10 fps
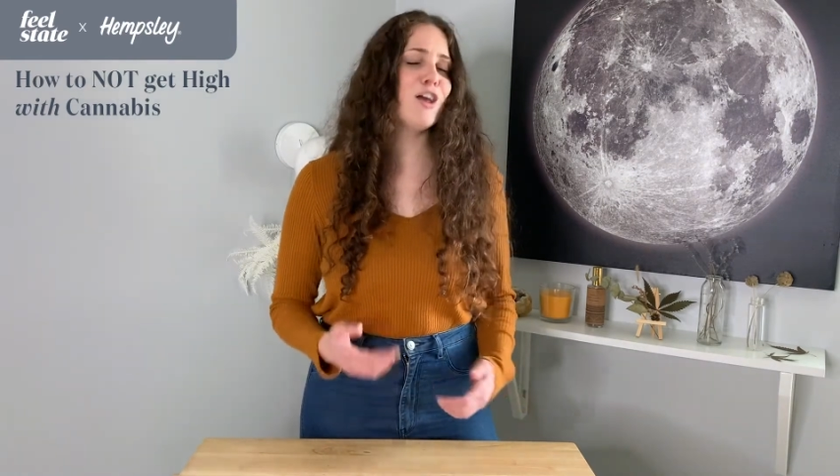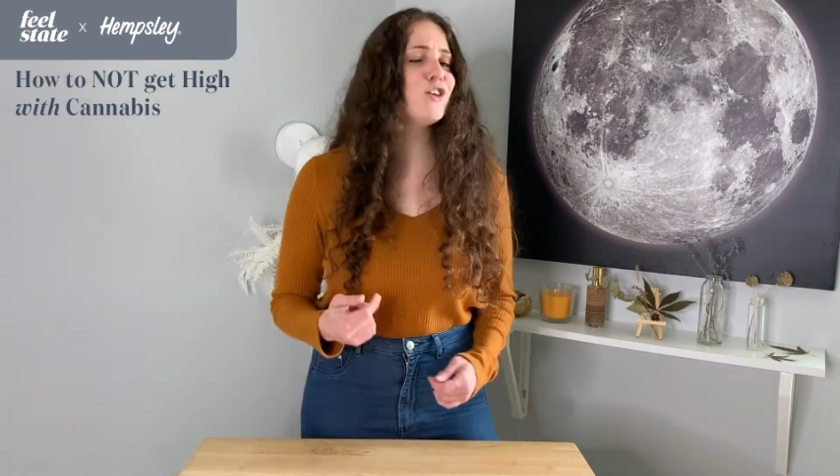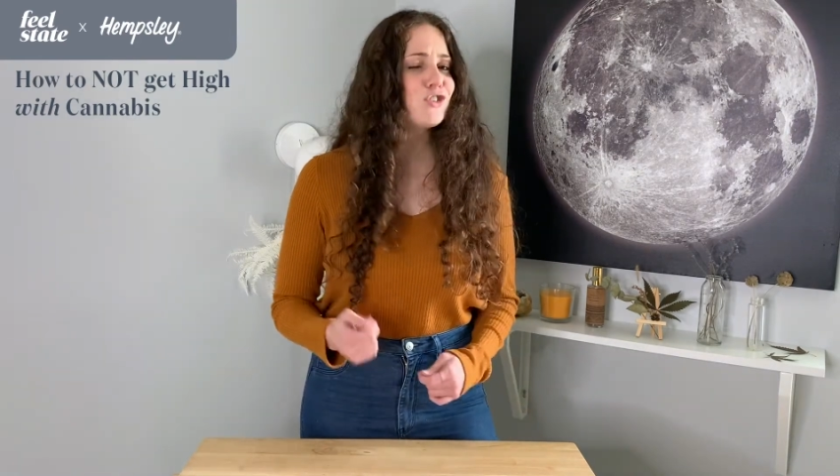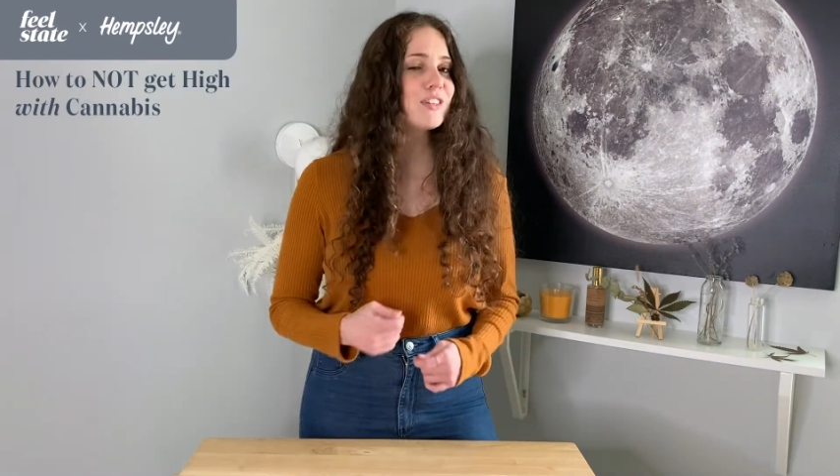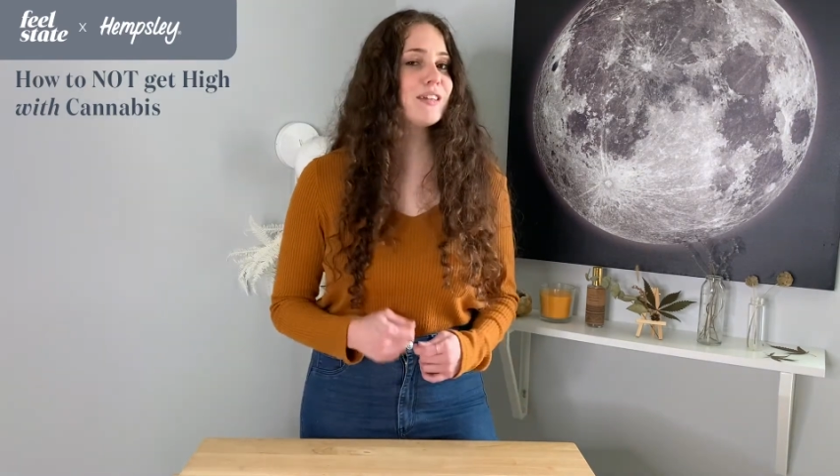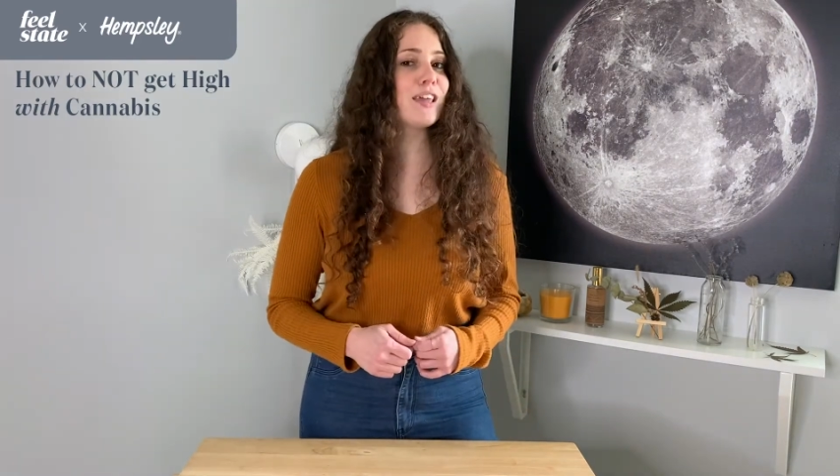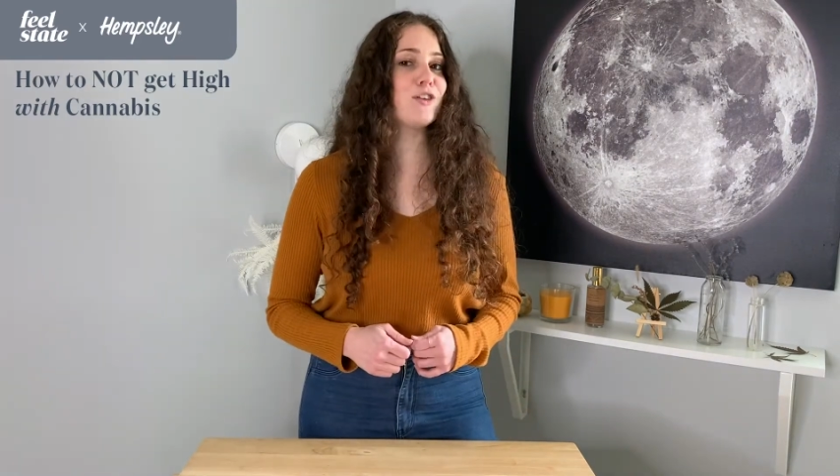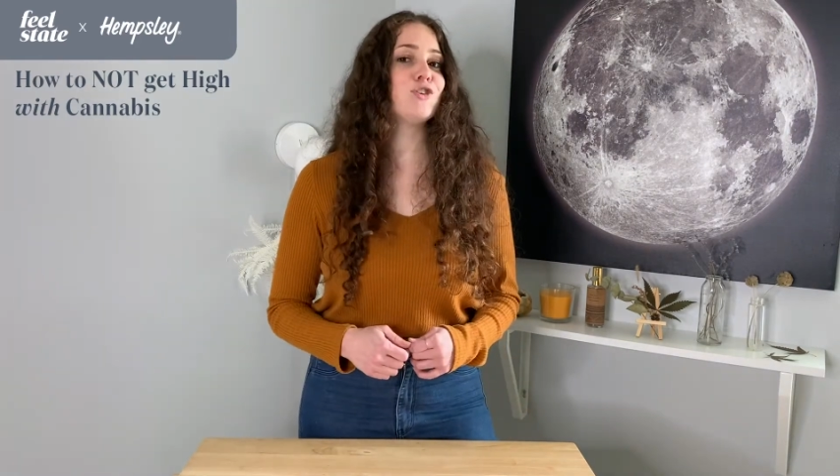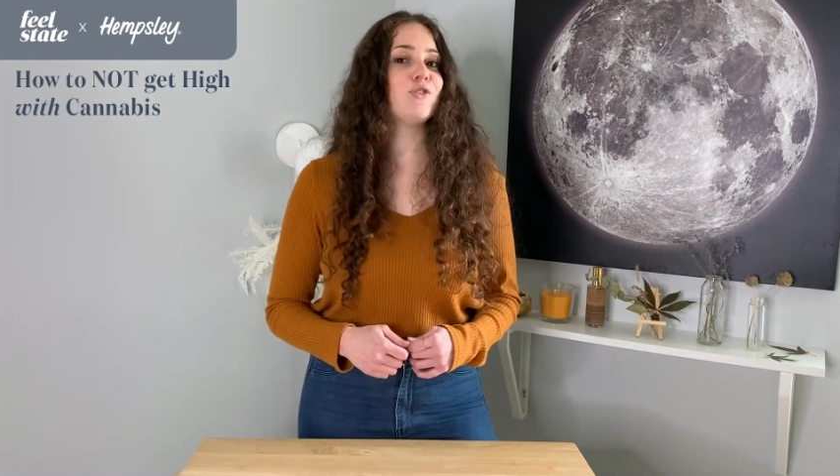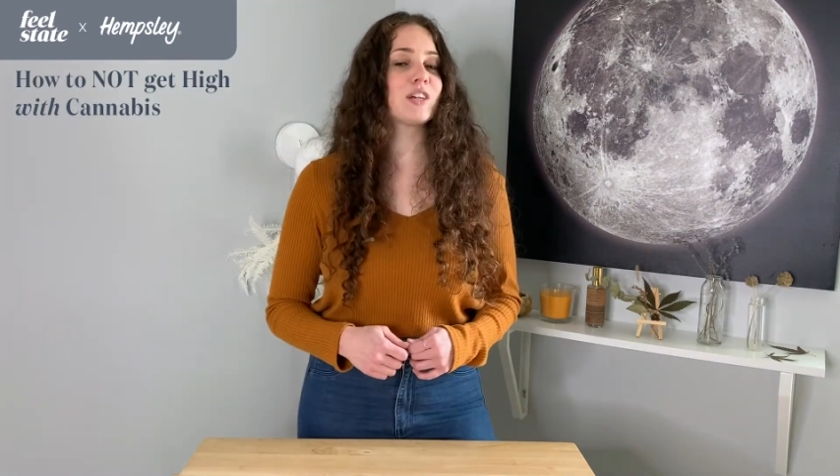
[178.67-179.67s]
just in case
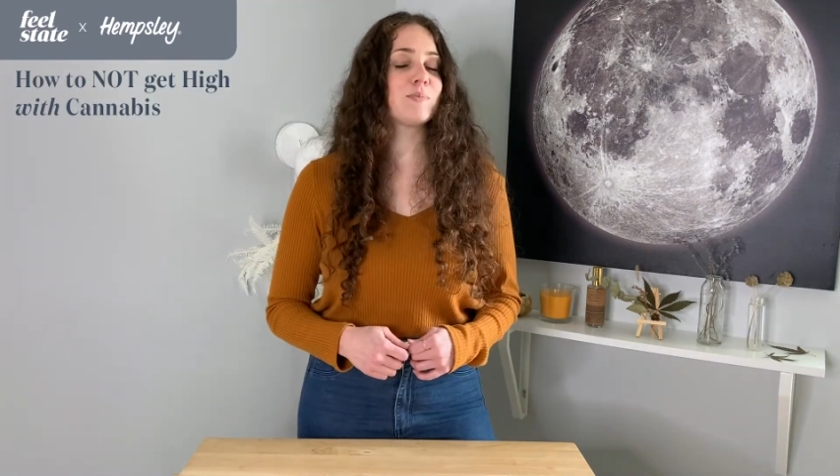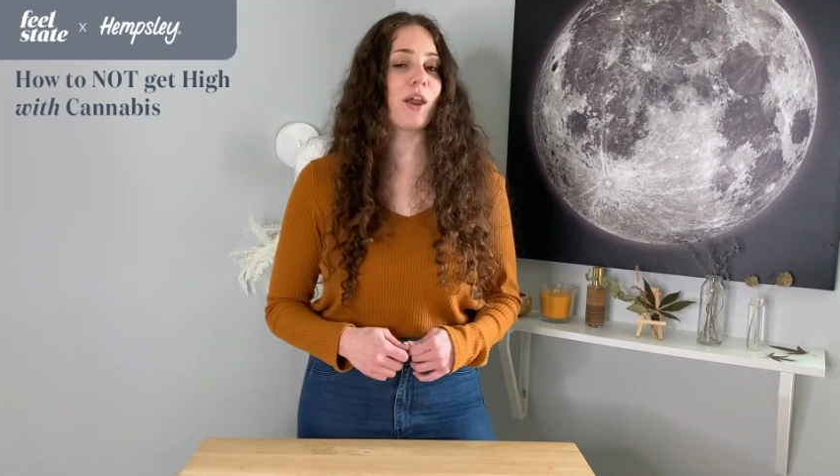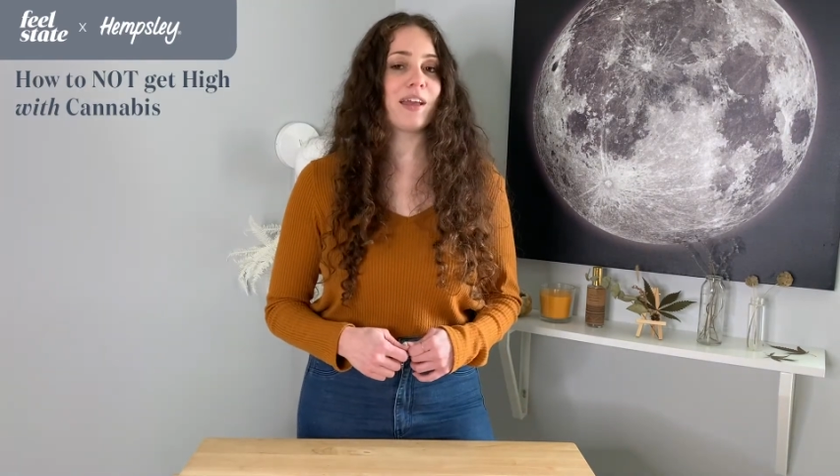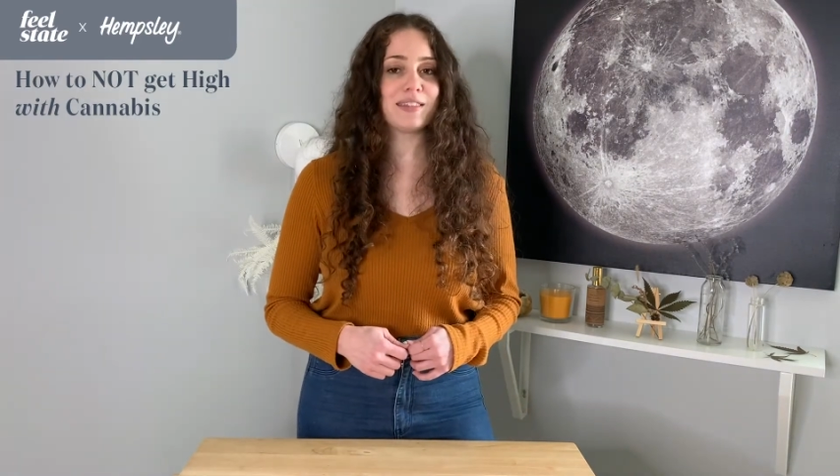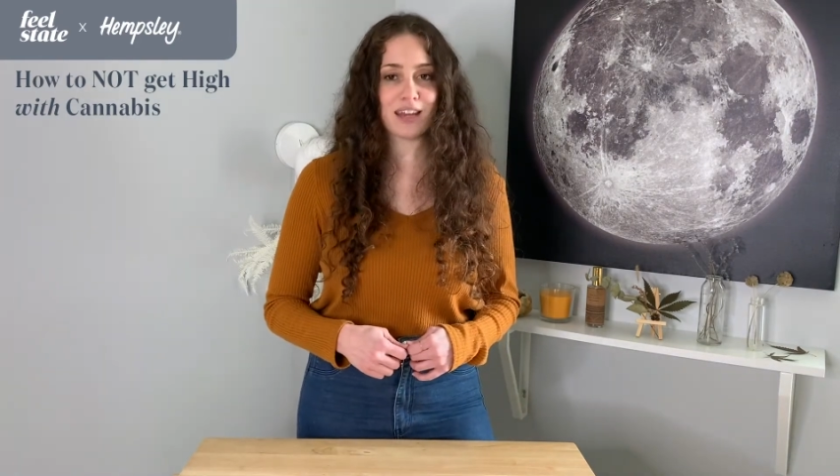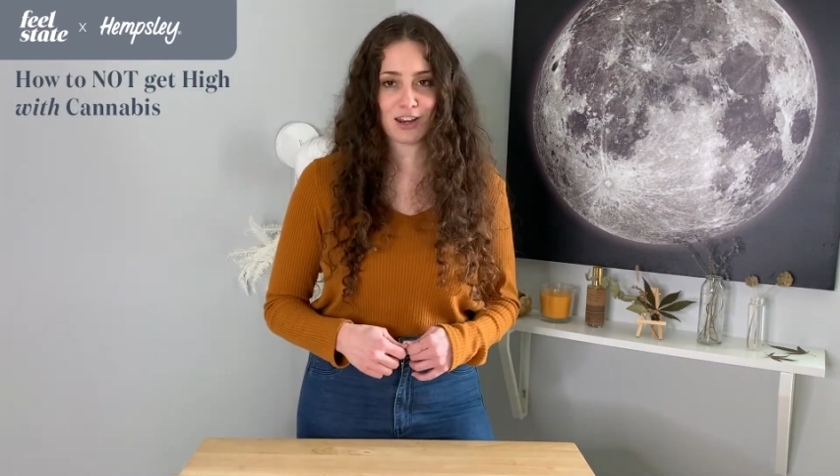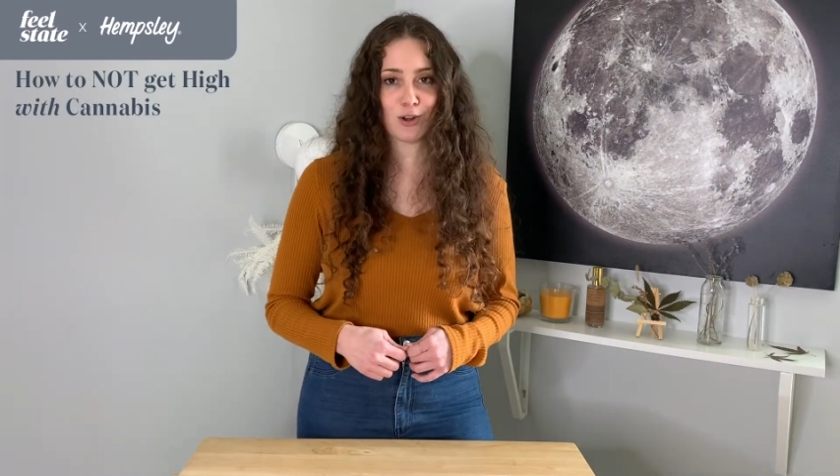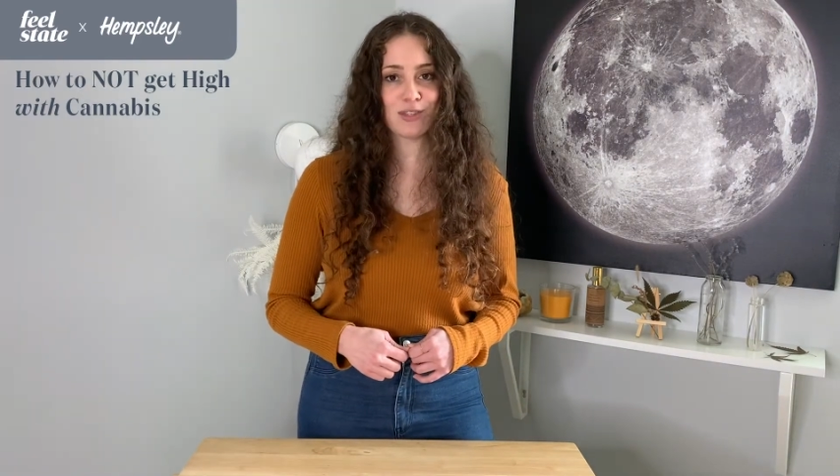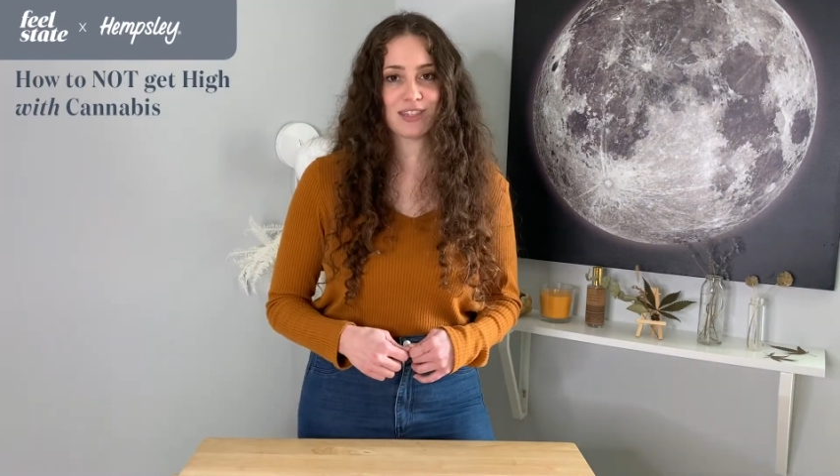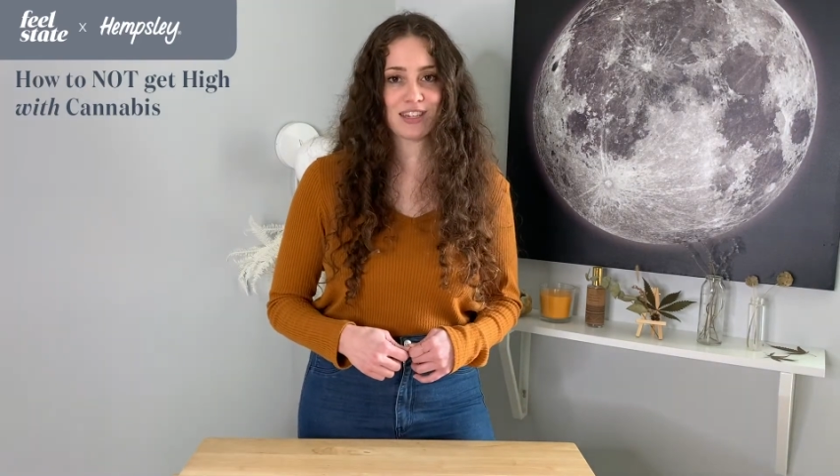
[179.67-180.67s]
you do experience any new
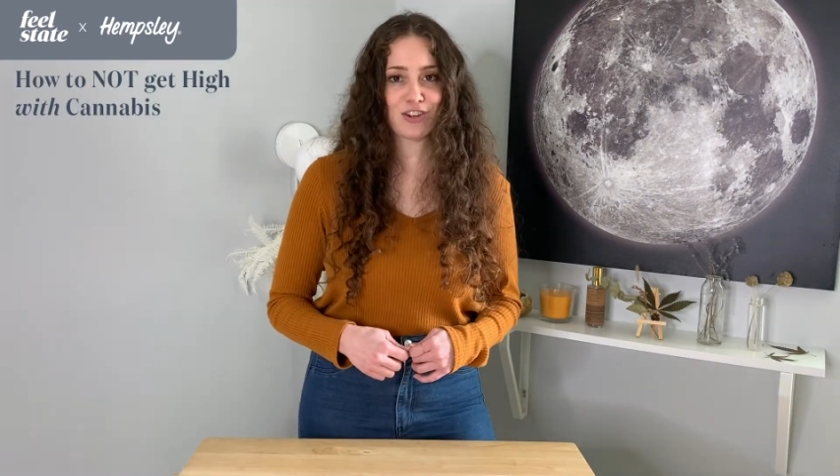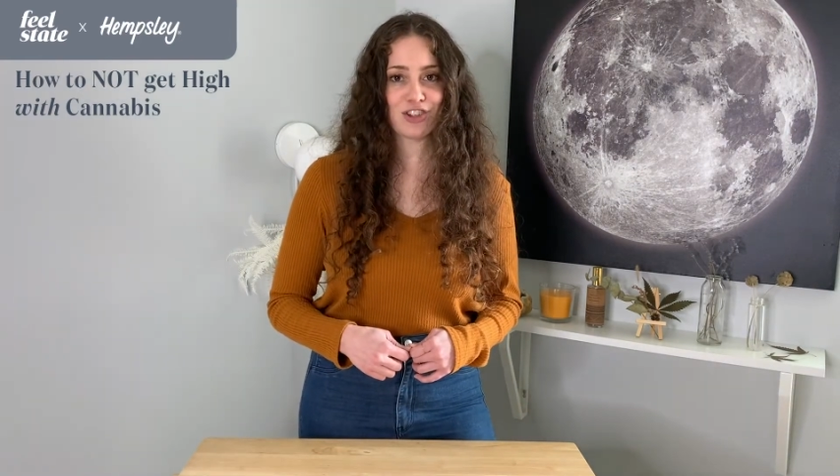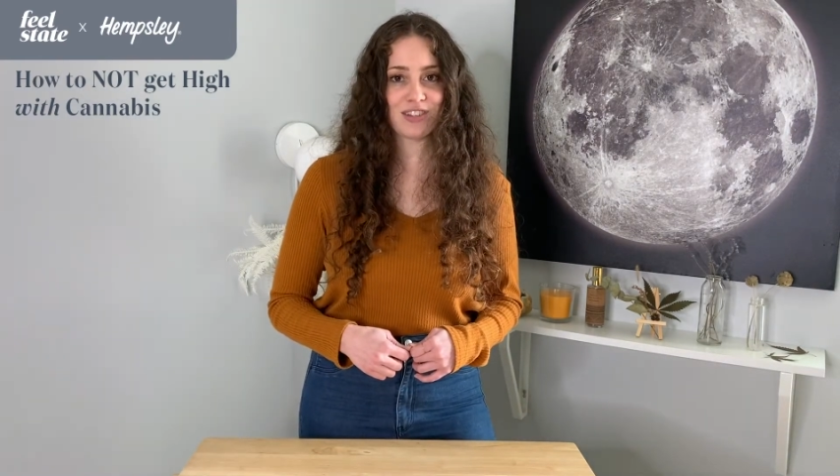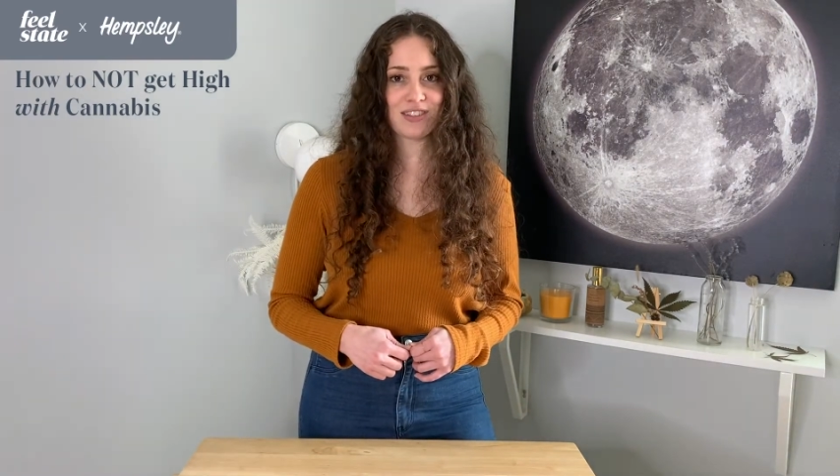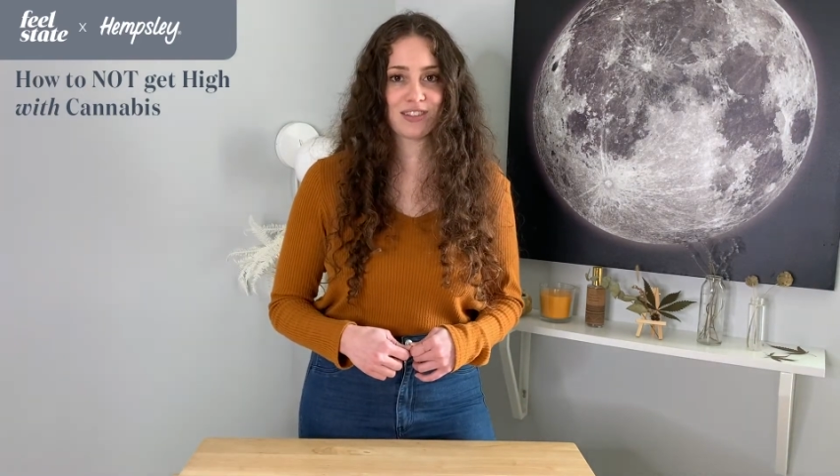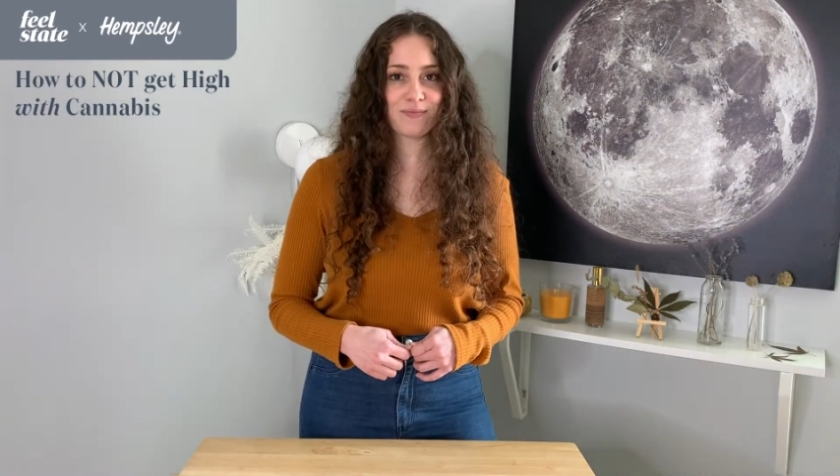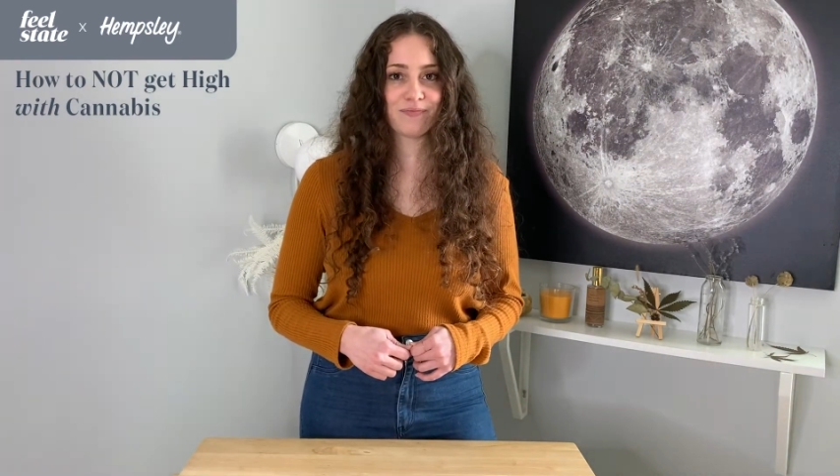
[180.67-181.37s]
sensations.